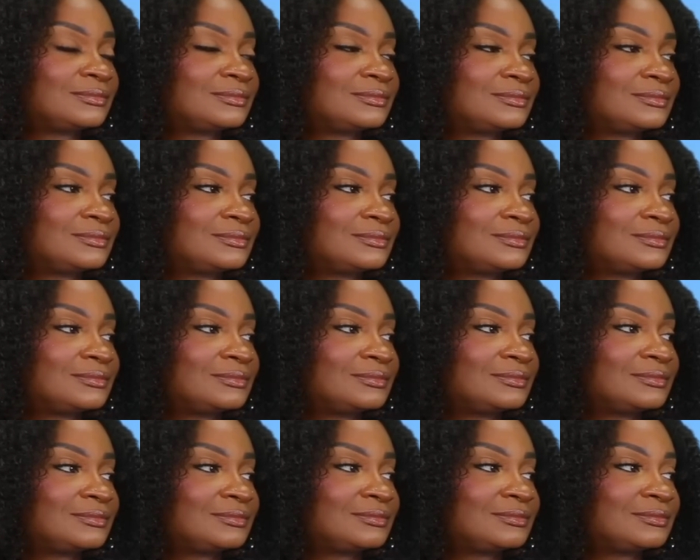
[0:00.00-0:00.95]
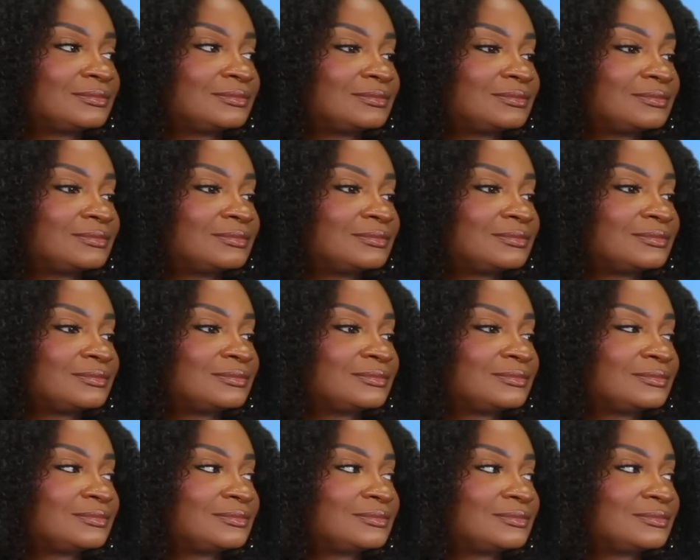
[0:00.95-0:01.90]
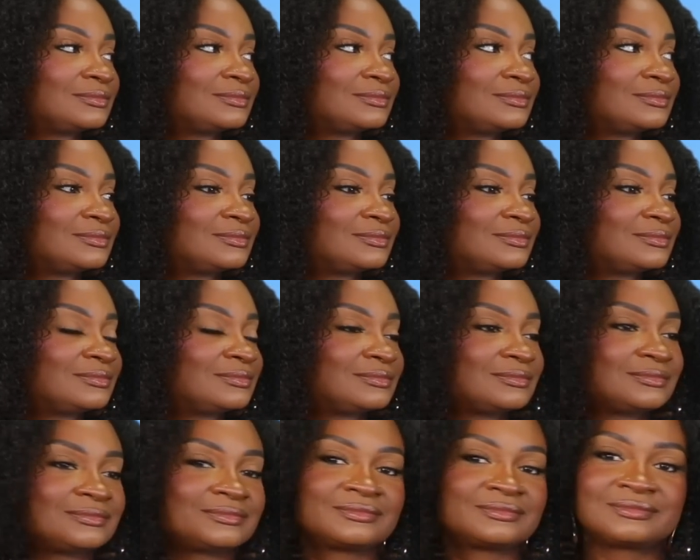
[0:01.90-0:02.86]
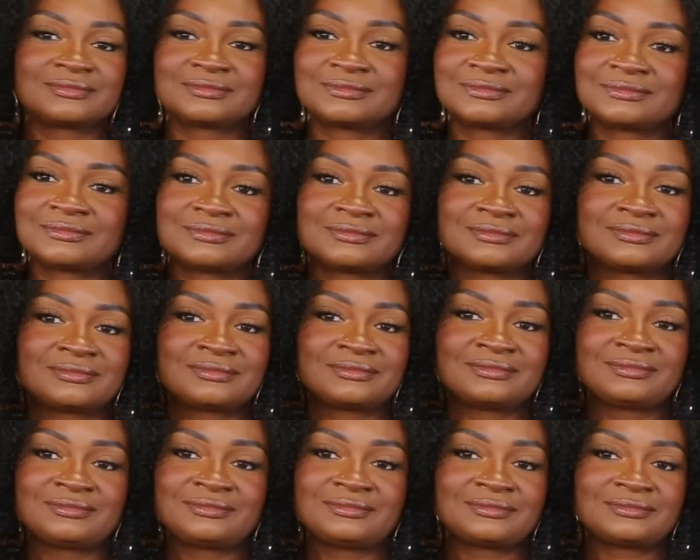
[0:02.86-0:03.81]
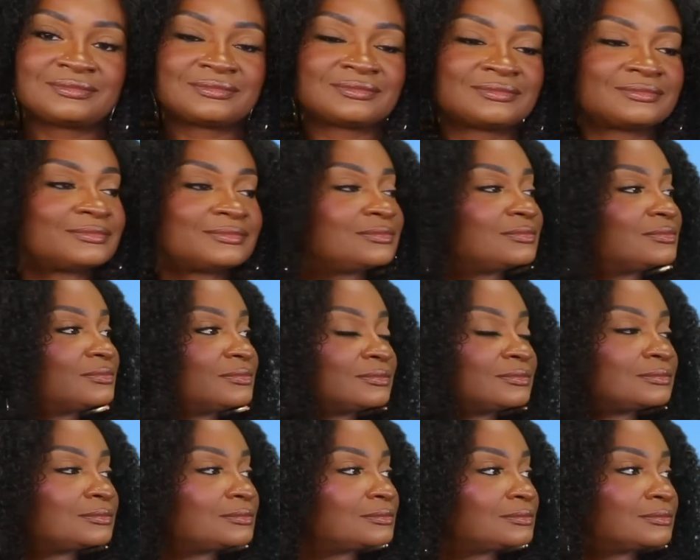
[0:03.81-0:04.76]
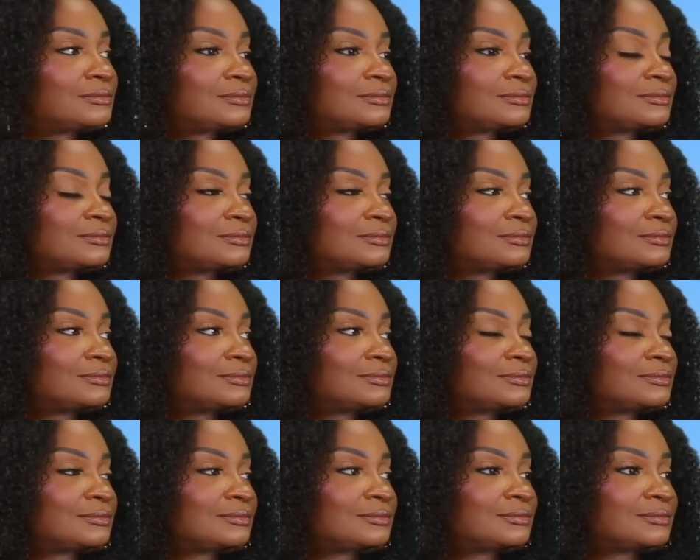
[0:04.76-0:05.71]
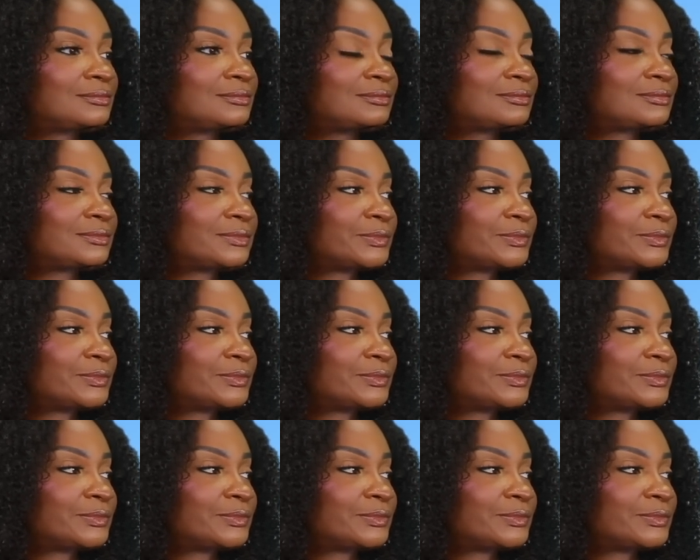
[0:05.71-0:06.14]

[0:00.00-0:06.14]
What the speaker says: (not speaking)